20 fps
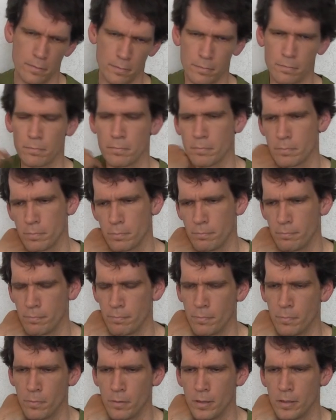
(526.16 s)
you know,
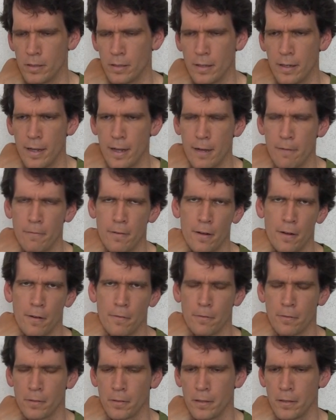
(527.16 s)
with a
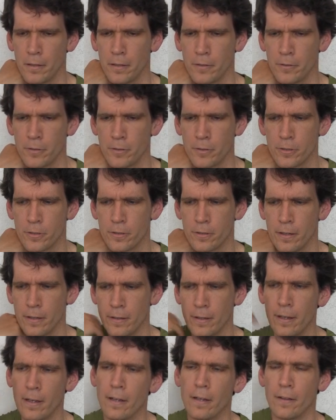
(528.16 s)
half hour for lunch,
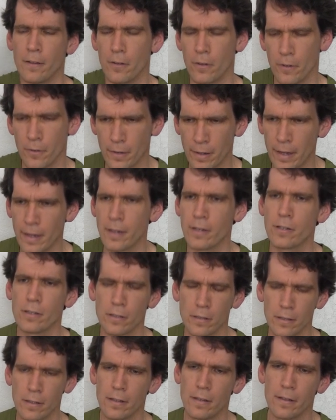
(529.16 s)
and then
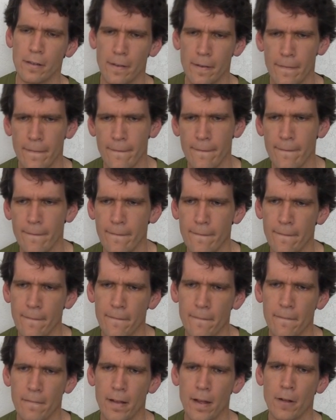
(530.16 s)
occasionally
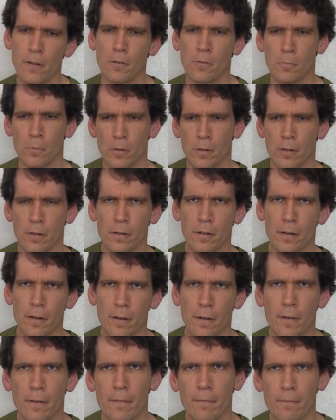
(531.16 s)
I would
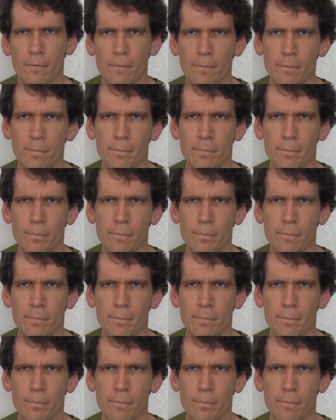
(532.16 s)
work